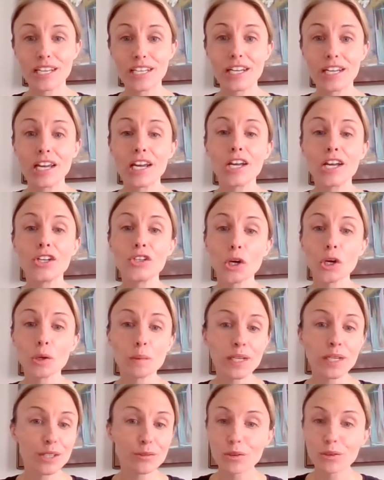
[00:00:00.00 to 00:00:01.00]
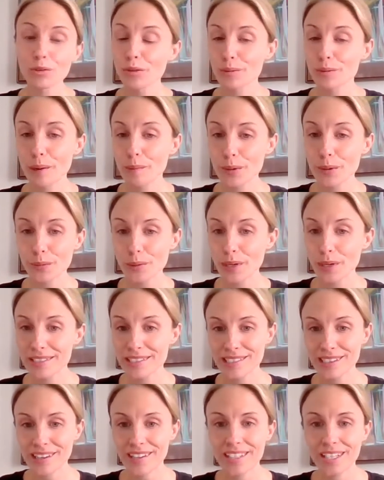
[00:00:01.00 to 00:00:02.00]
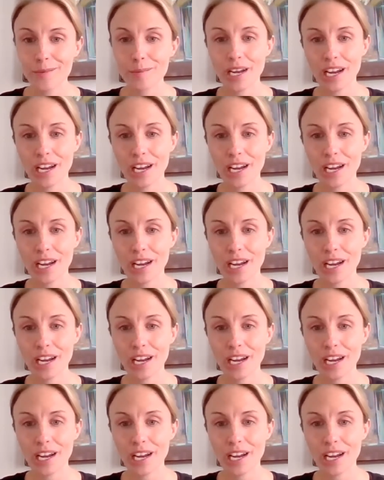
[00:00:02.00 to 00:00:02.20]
and nobody will remember where it started,